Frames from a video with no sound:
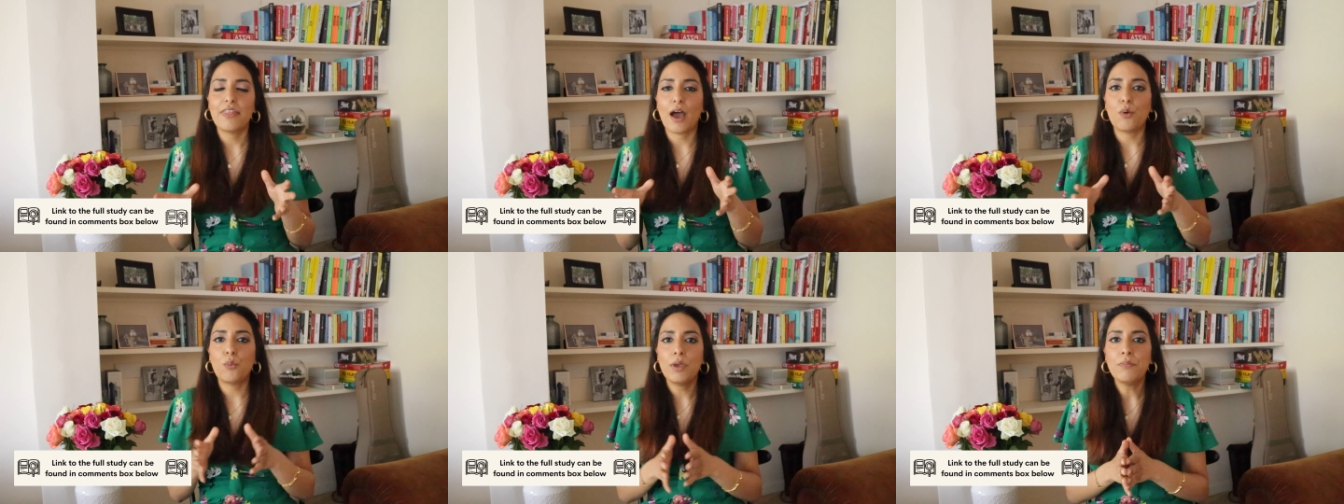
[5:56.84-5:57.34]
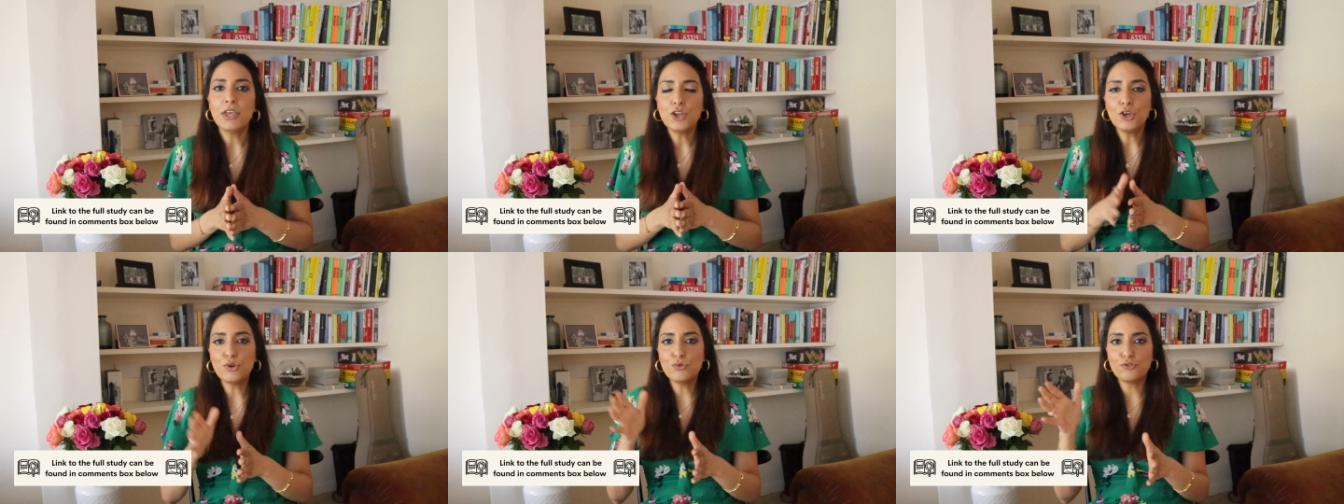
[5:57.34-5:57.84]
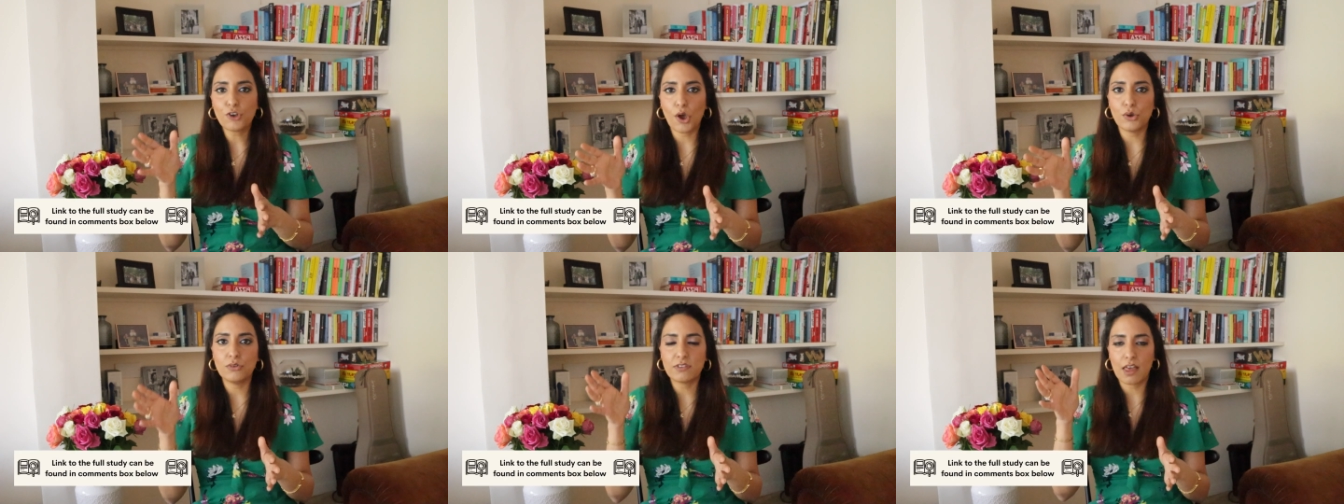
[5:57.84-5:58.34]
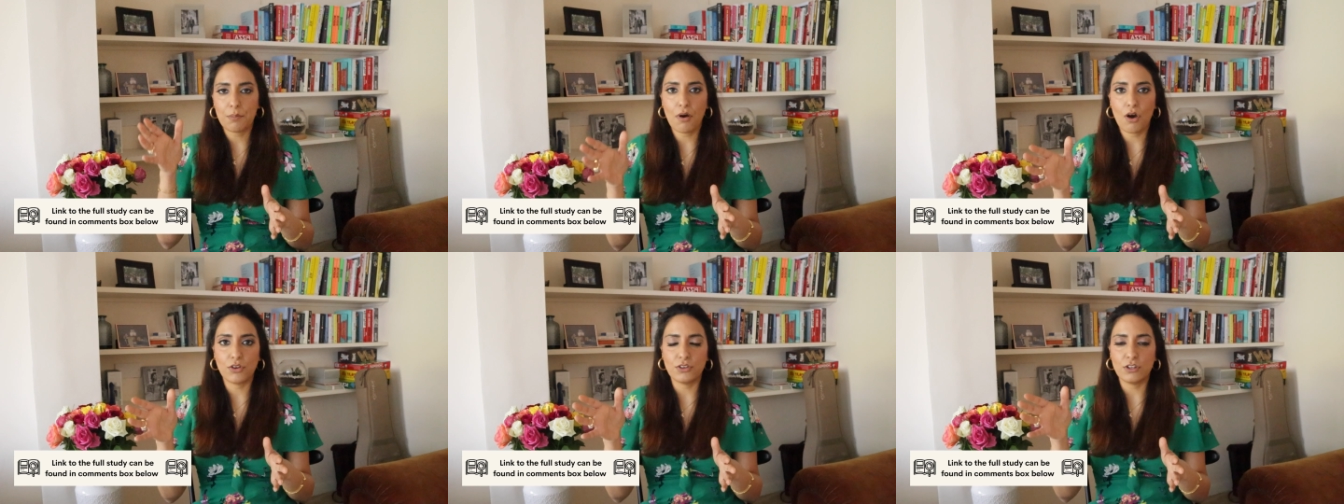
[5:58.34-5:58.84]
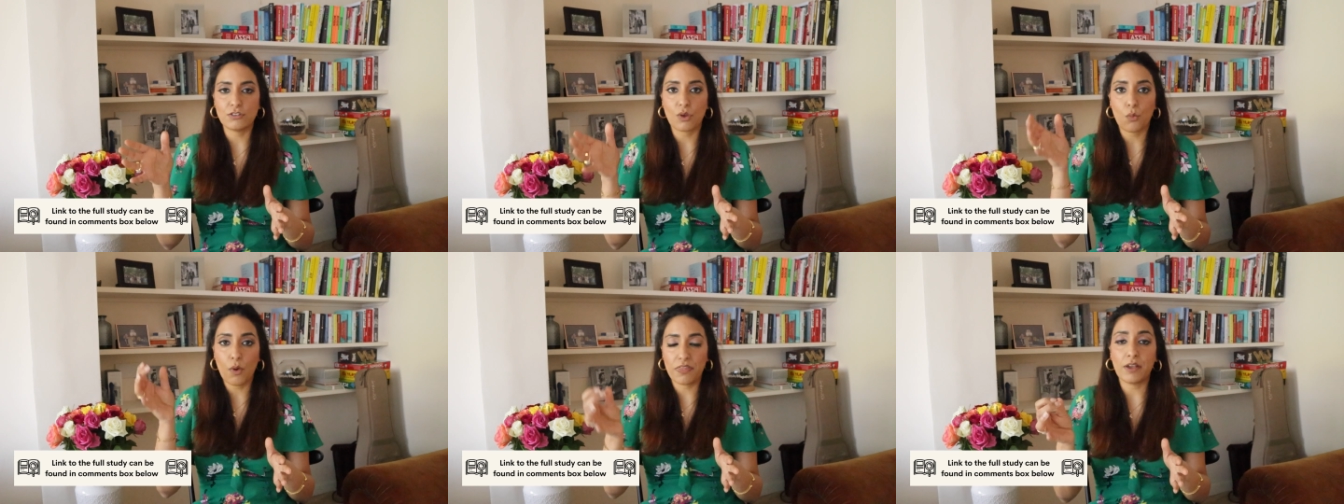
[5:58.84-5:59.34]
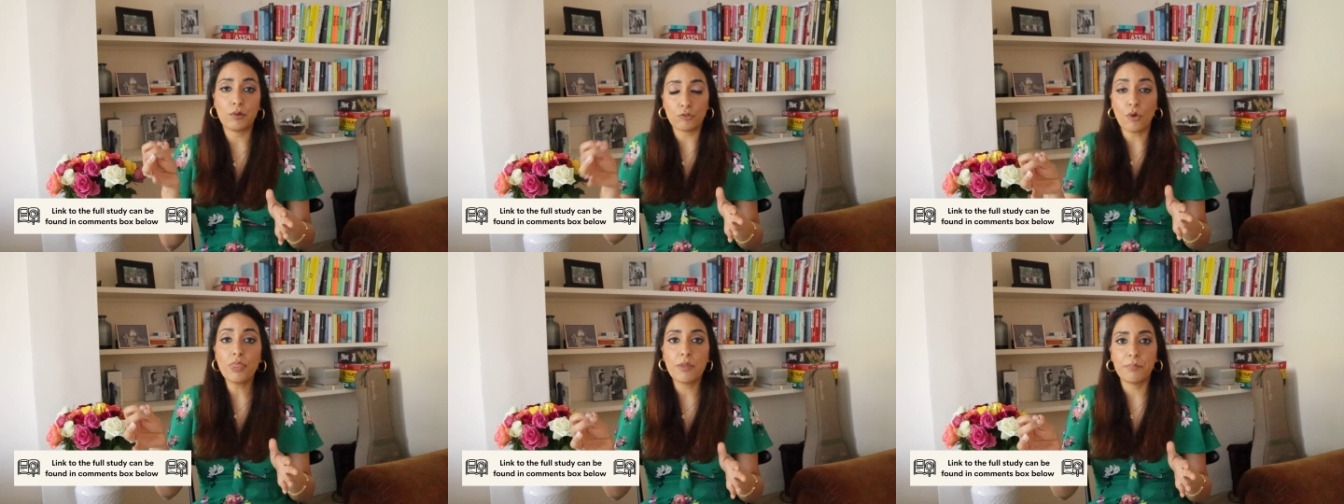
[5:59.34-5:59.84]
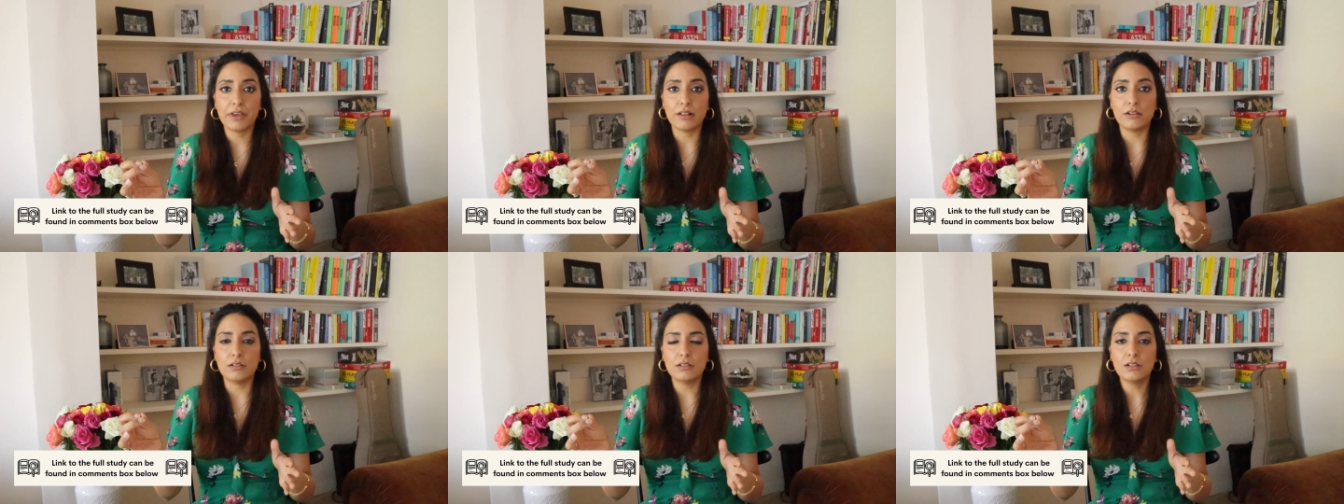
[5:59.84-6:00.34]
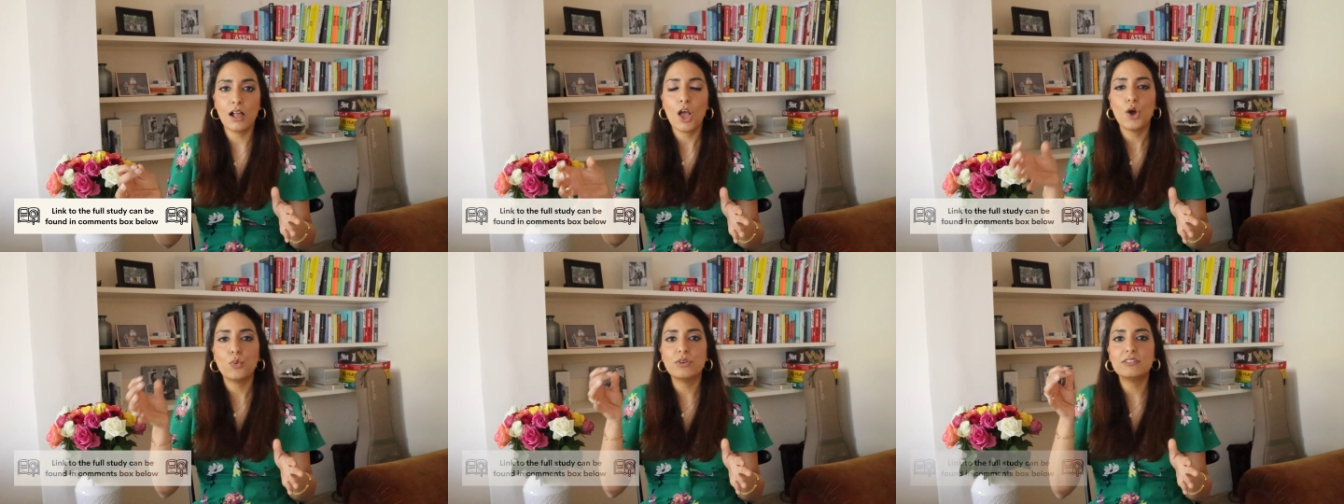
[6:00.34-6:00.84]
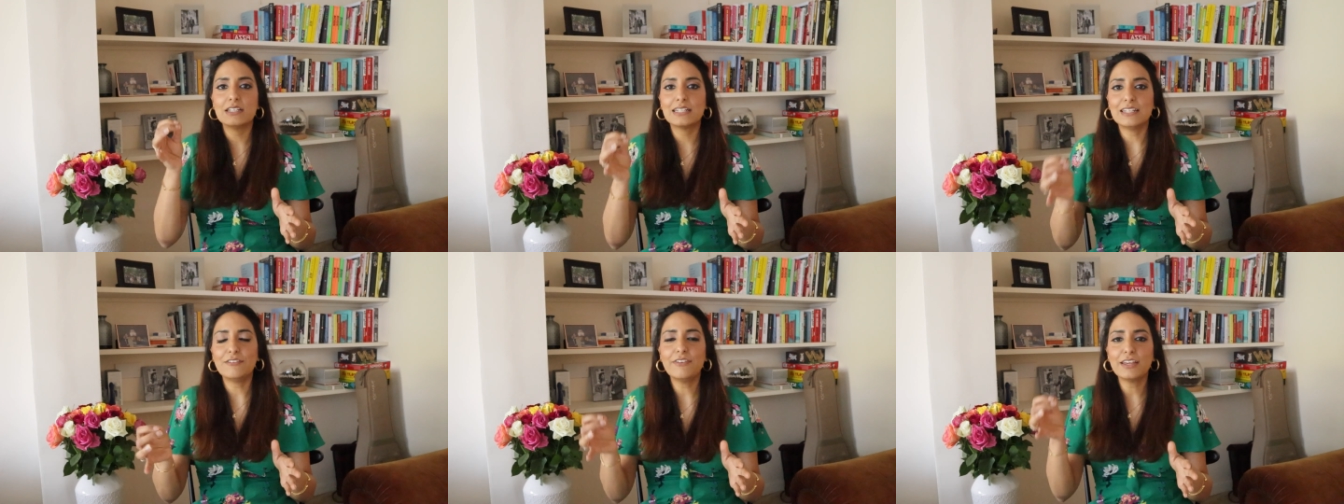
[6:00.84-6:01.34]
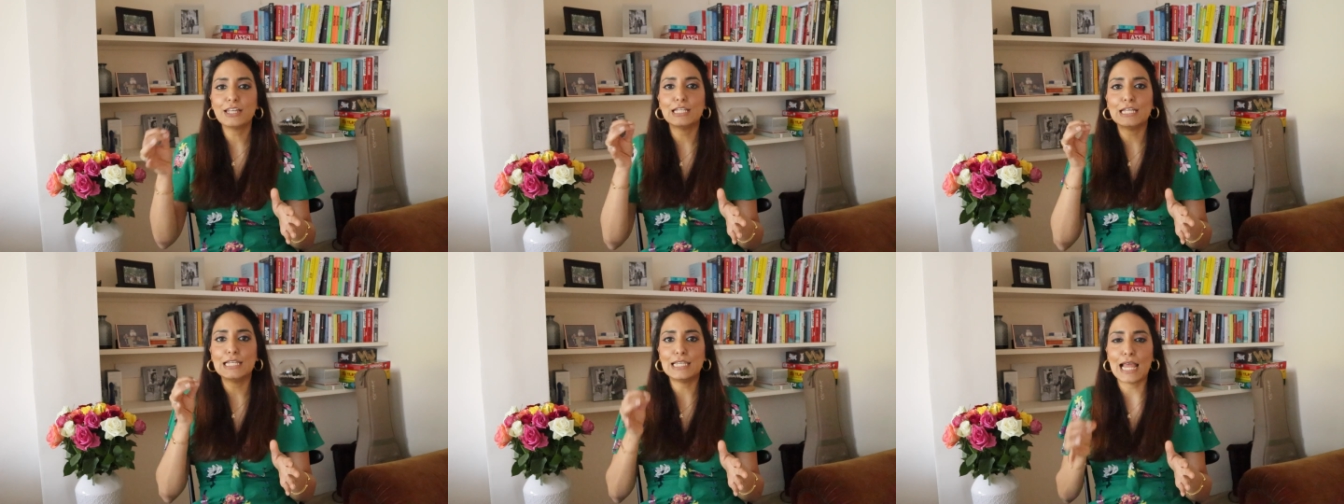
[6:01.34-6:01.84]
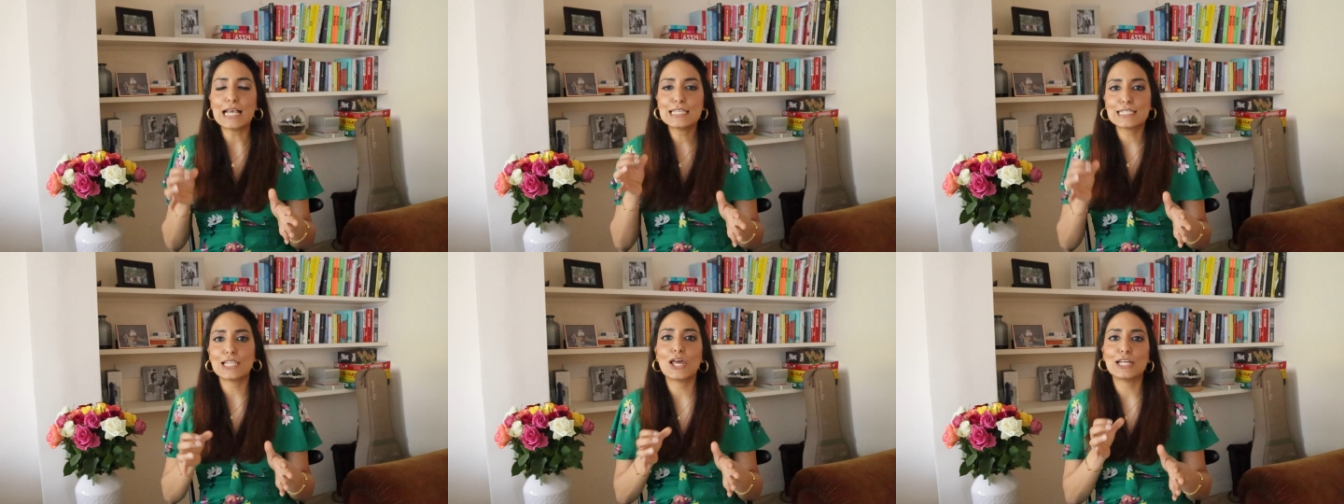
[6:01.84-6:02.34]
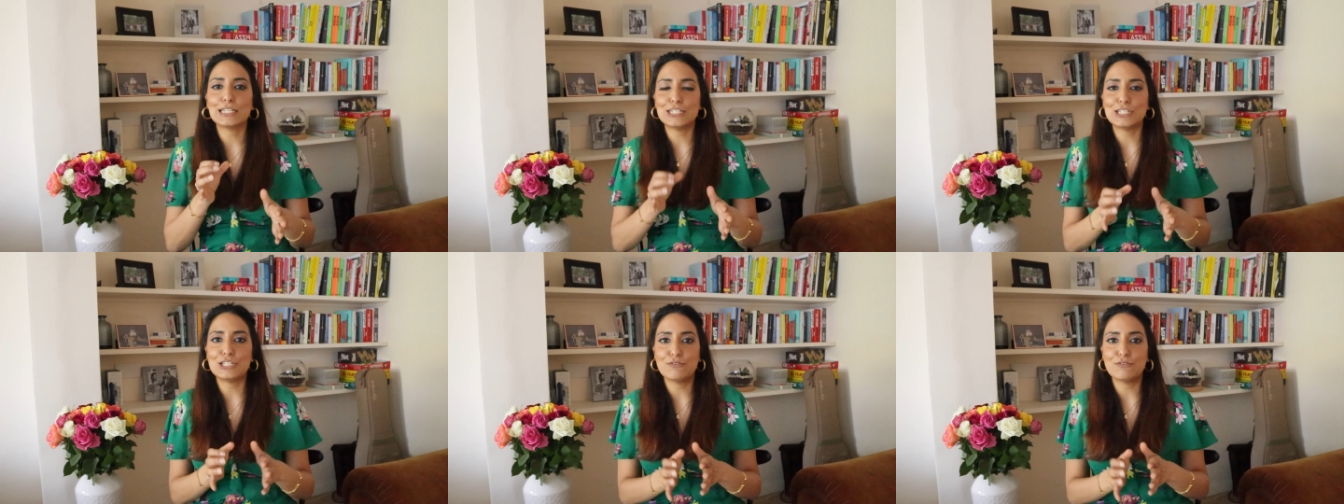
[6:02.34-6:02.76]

that women who chose their partners when they were on the pill were significantly less likely to